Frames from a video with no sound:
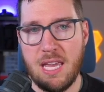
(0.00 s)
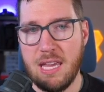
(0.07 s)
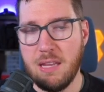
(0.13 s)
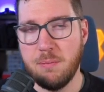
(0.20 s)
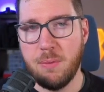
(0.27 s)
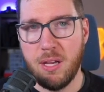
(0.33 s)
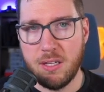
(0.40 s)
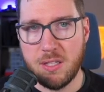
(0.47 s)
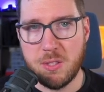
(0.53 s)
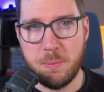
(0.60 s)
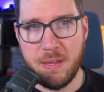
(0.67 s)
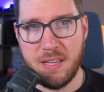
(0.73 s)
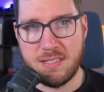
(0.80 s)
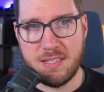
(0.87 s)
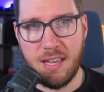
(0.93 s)
inbox
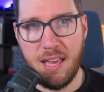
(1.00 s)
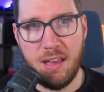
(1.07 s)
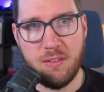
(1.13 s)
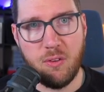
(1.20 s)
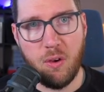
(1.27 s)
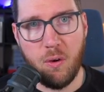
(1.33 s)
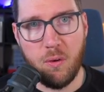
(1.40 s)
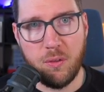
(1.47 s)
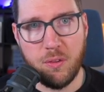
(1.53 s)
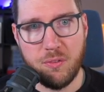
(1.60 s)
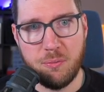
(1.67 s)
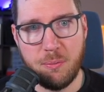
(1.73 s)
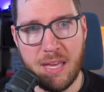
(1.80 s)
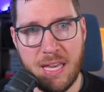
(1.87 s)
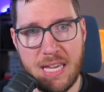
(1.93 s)
because I have all of
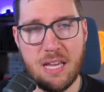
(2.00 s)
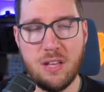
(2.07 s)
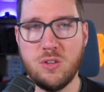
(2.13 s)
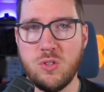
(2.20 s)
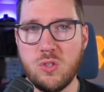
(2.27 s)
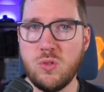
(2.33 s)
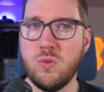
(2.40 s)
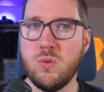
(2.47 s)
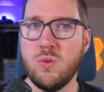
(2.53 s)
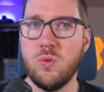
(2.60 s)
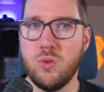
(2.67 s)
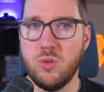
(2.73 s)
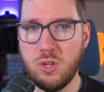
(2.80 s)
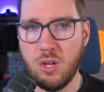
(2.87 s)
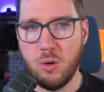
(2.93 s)
my new
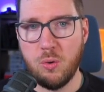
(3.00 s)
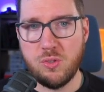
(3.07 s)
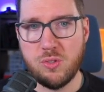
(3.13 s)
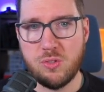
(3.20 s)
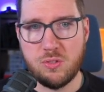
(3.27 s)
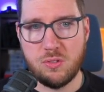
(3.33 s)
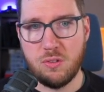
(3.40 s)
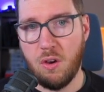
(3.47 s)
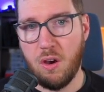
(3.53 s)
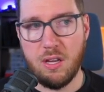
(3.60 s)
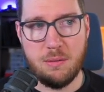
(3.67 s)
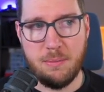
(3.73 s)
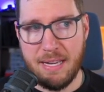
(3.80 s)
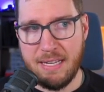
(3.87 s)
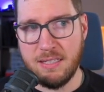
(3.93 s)
notes
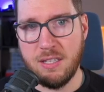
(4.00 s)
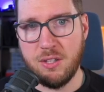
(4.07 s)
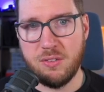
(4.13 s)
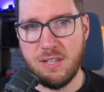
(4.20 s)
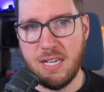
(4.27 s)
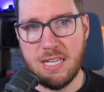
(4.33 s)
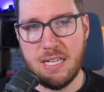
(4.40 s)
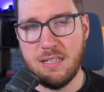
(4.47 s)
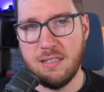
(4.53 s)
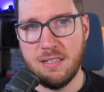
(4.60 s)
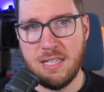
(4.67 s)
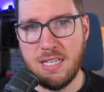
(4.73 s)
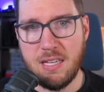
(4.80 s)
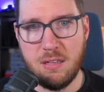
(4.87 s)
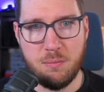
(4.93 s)
automatically created in
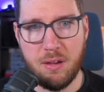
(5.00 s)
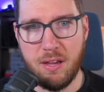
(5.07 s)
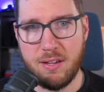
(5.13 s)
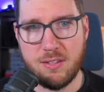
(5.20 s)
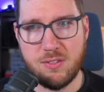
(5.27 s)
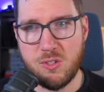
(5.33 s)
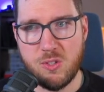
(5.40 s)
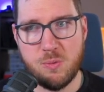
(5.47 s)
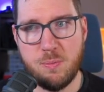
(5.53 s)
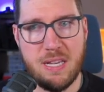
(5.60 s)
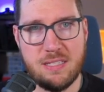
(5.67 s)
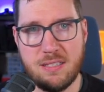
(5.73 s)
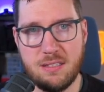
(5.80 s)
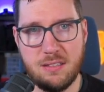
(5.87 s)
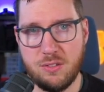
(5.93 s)
the inbox. This is
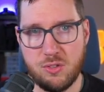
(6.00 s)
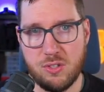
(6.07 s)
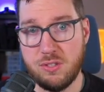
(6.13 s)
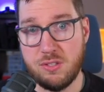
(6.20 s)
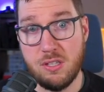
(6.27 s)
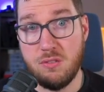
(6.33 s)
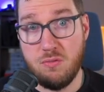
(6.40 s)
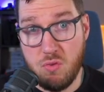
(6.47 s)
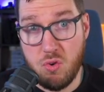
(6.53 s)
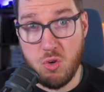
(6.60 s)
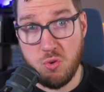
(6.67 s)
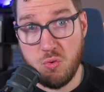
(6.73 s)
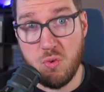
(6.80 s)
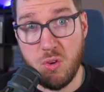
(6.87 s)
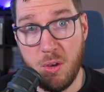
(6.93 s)
basically just a
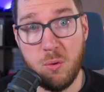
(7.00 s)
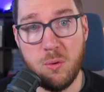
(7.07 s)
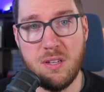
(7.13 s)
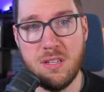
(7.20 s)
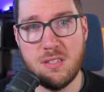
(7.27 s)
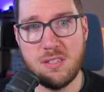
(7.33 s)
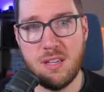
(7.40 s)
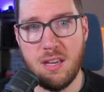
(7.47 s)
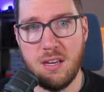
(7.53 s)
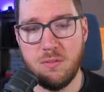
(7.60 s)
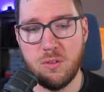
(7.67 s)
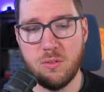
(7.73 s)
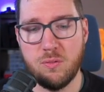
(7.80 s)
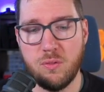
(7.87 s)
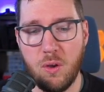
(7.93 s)
new note inside of
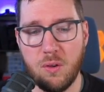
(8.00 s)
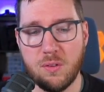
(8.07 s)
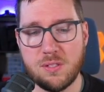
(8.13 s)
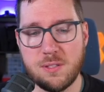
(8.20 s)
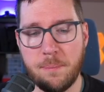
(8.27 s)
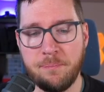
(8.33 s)
your vault.